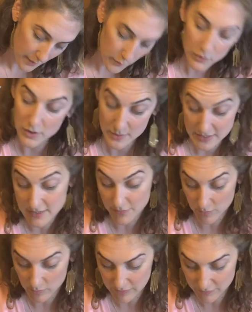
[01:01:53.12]
we'll use a
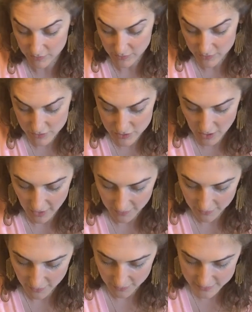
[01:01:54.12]
different one for your jaw.
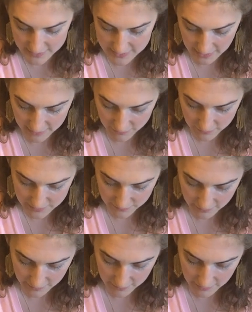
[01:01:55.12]
They're all designed for
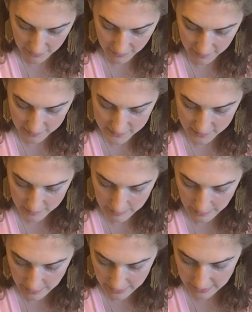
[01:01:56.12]
different areas of the
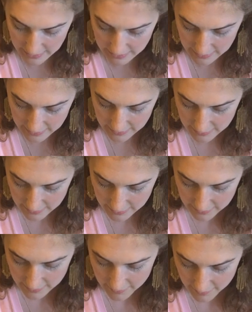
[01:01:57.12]
body.
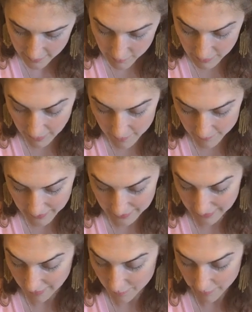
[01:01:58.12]
Look, I mean,
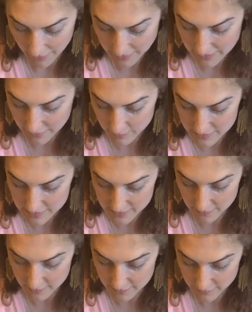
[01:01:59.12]
chiropractic was
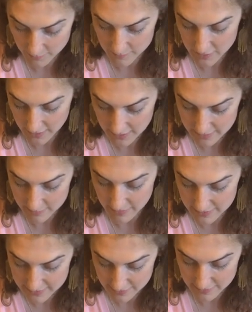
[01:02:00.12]
stolen from Chinese
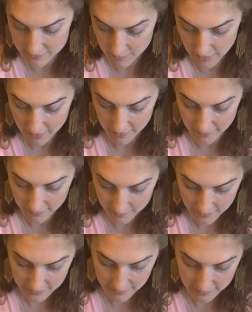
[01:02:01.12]
medicine as well.
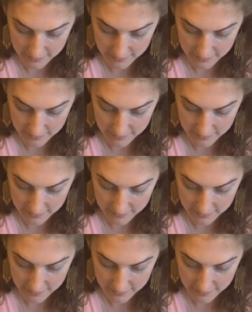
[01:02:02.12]
The